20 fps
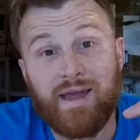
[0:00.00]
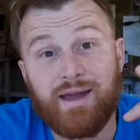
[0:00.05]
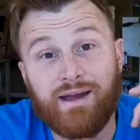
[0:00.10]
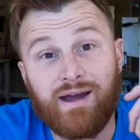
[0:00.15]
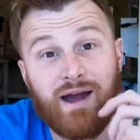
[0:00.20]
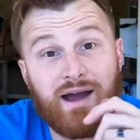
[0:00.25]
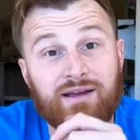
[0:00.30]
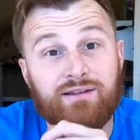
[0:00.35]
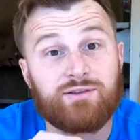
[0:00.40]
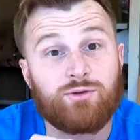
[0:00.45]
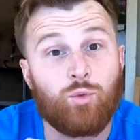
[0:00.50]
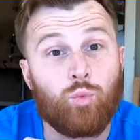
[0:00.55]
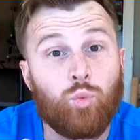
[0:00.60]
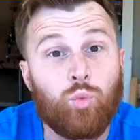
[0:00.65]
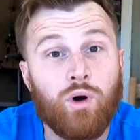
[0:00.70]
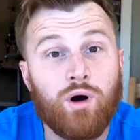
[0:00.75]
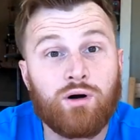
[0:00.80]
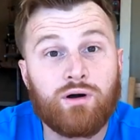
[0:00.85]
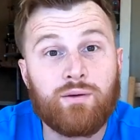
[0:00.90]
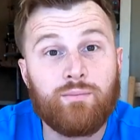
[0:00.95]
Hey guys,
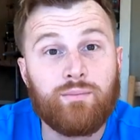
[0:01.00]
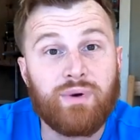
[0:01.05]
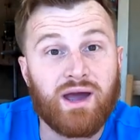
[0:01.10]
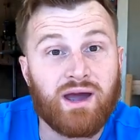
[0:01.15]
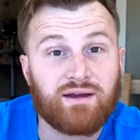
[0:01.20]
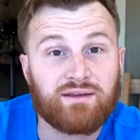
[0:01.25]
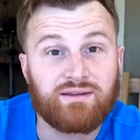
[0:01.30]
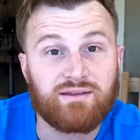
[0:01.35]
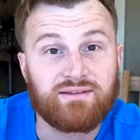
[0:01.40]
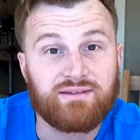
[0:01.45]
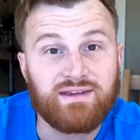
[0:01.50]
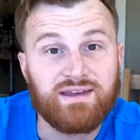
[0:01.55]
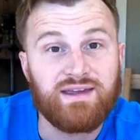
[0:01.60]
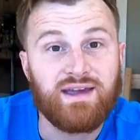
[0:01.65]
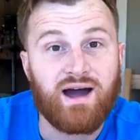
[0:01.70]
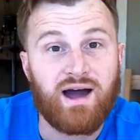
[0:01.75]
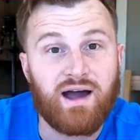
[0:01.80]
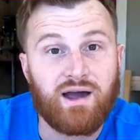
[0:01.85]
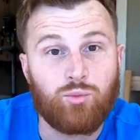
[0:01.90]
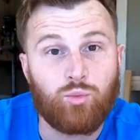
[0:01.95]
welcome back to
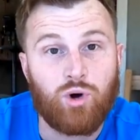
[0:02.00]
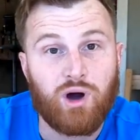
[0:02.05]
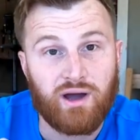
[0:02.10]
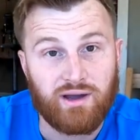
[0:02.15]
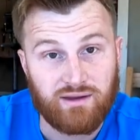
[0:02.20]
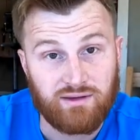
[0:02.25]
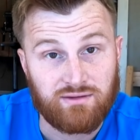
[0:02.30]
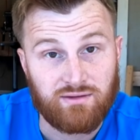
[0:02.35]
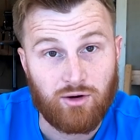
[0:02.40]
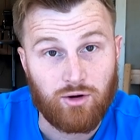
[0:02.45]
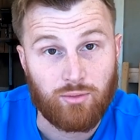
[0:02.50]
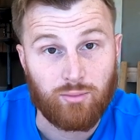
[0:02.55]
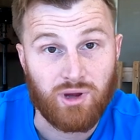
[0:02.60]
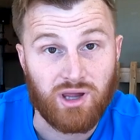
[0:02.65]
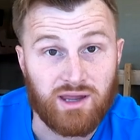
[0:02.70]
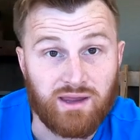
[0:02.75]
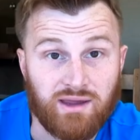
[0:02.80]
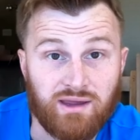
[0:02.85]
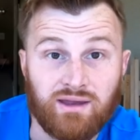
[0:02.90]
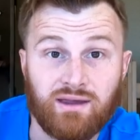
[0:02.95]
DIY guitar
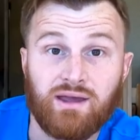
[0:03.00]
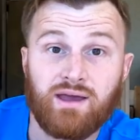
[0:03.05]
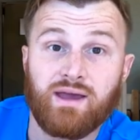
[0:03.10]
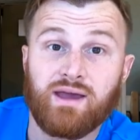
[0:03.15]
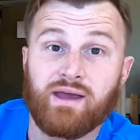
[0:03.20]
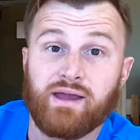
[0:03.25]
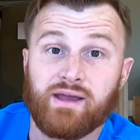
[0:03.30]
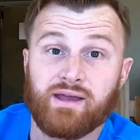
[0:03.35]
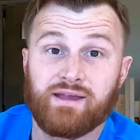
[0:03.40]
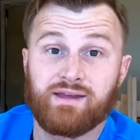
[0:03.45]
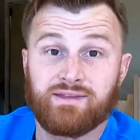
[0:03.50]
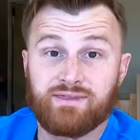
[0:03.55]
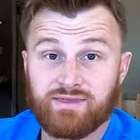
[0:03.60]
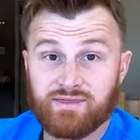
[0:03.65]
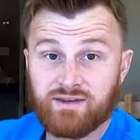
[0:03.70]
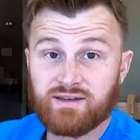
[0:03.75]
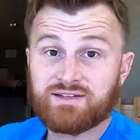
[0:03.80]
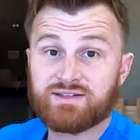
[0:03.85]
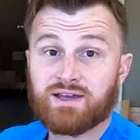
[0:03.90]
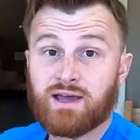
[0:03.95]
making. In
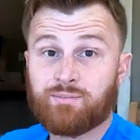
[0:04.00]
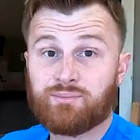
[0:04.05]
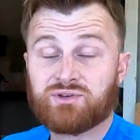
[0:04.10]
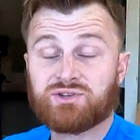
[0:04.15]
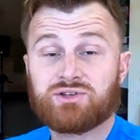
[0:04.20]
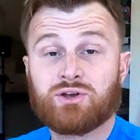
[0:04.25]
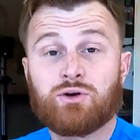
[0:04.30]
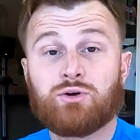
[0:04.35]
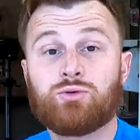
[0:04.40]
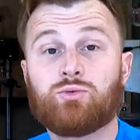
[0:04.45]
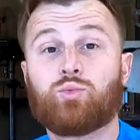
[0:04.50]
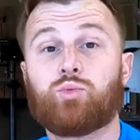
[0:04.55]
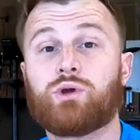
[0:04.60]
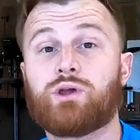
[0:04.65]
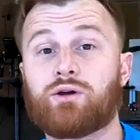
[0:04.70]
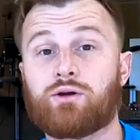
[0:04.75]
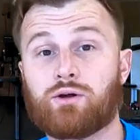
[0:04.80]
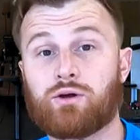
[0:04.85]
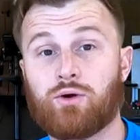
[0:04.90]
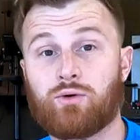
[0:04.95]
this episode,
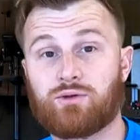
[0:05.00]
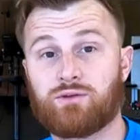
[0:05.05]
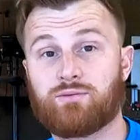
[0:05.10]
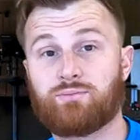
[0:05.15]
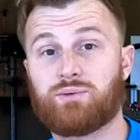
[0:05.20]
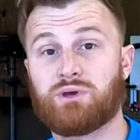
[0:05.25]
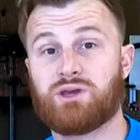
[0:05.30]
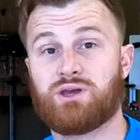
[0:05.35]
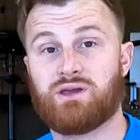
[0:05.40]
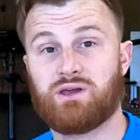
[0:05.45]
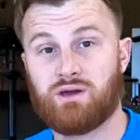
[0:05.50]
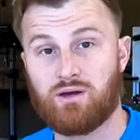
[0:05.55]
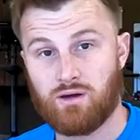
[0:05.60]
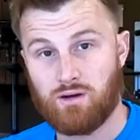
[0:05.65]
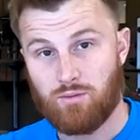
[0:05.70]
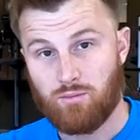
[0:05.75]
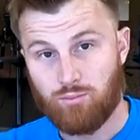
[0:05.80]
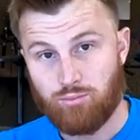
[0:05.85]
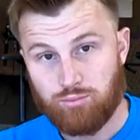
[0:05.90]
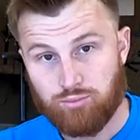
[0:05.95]
we are going to be
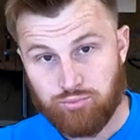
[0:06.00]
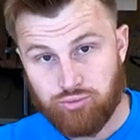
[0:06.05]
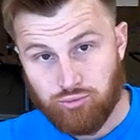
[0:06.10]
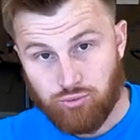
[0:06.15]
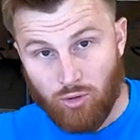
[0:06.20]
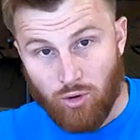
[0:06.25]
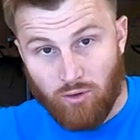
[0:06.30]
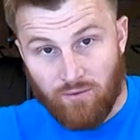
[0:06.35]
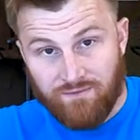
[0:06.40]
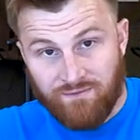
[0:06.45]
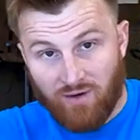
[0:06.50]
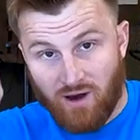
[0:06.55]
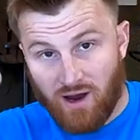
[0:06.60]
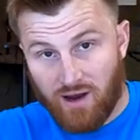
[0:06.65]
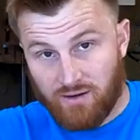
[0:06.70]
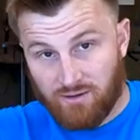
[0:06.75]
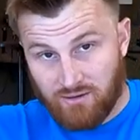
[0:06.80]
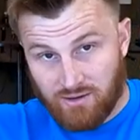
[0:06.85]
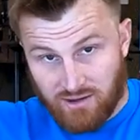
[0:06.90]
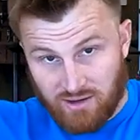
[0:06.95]

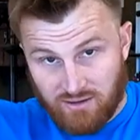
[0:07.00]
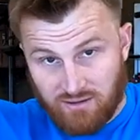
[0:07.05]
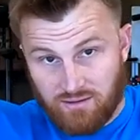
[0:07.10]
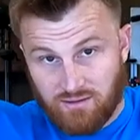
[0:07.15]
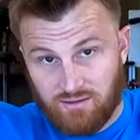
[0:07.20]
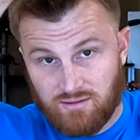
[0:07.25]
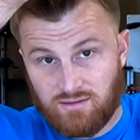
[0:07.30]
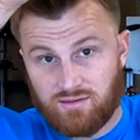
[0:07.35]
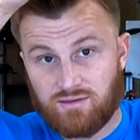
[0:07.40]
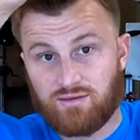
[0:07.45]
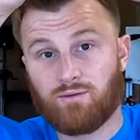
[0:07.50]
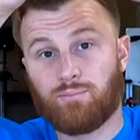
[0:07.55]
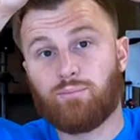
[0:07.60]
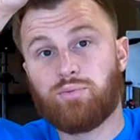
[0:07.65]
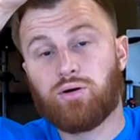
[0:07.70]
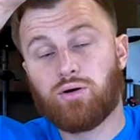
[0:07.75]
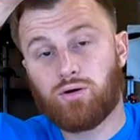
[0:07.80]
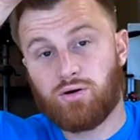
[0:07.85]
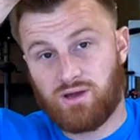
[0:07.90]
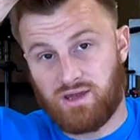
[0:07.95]
profiling the
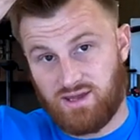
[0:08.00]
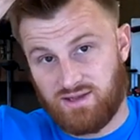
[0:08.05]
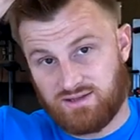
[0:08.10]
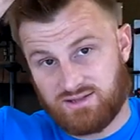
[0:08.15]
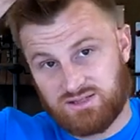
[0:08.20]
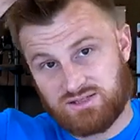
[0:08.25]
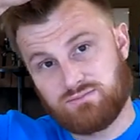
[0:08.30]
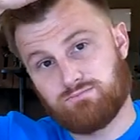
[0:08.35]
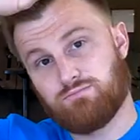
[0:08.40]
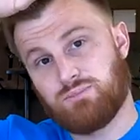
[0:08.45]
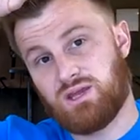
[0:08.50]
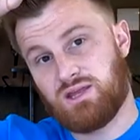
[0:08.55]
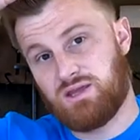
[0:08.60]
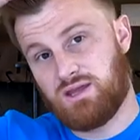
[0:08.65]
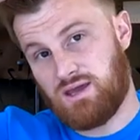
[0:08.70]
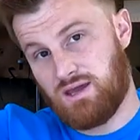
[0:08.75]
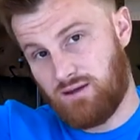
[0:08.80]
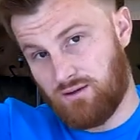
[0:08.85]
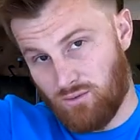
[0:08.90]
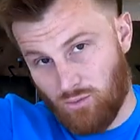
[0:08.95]
plates,
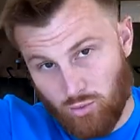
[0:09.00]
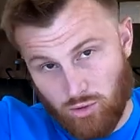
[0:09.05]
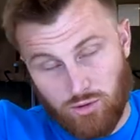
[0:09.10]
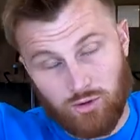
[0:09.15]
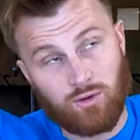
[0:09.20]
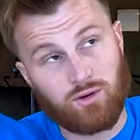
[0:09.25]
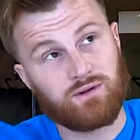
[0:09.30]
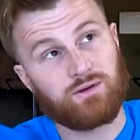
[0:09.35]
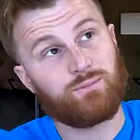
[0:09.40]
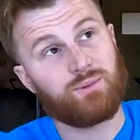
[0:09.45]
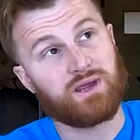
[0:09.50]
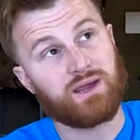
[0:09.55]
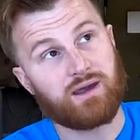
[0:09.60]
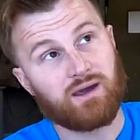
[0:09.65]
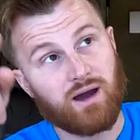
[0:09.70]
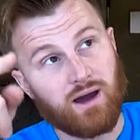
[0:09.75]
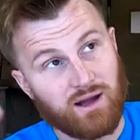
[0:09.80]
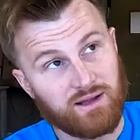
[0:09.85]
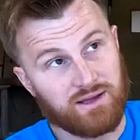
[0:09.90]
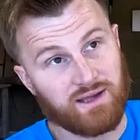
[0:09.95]
meaning we're going to be
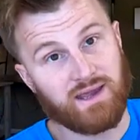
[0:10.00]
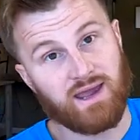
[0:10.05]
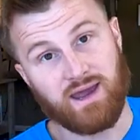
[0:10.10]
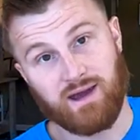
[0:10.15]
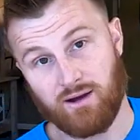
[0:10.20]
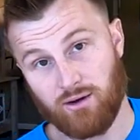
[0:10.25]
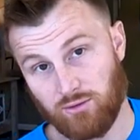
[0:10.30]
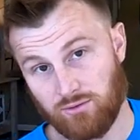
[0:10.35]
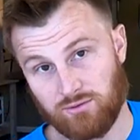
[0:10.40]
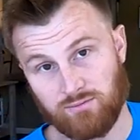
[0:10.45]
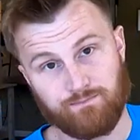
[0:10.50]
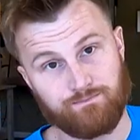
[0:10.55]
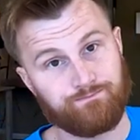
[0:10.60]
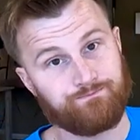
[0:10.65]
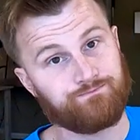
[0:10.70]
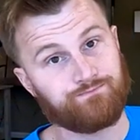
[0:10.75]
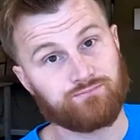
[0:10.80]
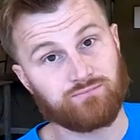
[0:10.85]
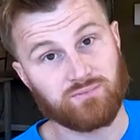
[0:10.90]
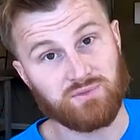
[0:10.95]
cutting out
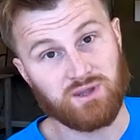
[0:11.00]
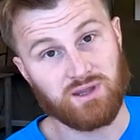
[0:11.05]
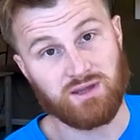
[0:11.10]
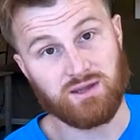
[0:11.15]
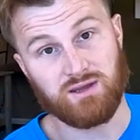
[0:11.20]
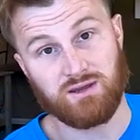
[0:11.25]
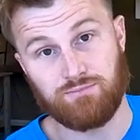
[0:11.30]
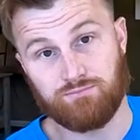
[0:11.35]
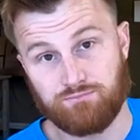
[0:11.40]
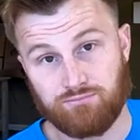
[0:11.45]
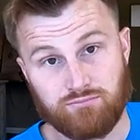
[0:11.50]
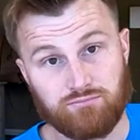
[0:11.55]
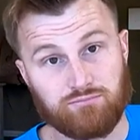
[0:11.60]
the